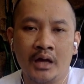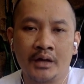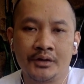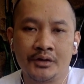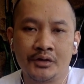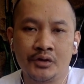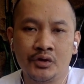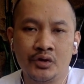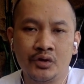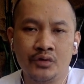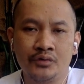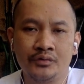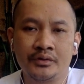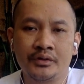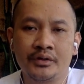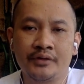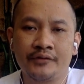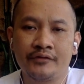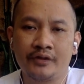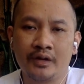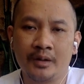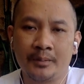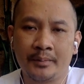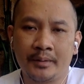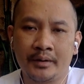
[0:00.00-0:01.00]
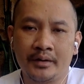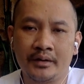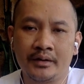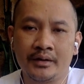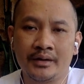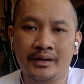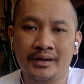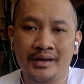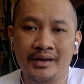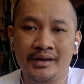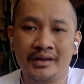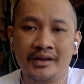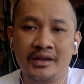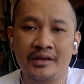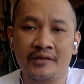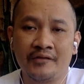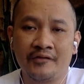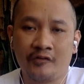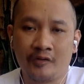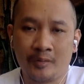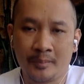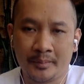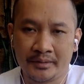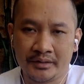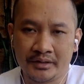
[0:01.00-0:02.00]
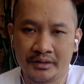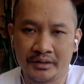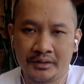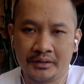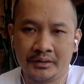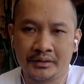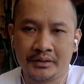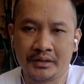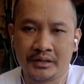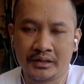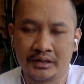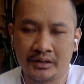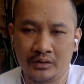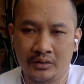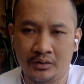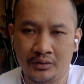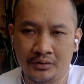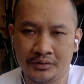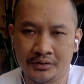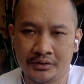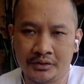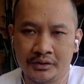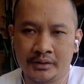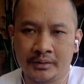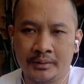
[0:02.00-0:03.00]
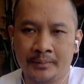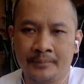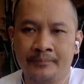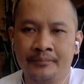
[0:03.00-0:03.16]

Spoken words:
New development in information technology.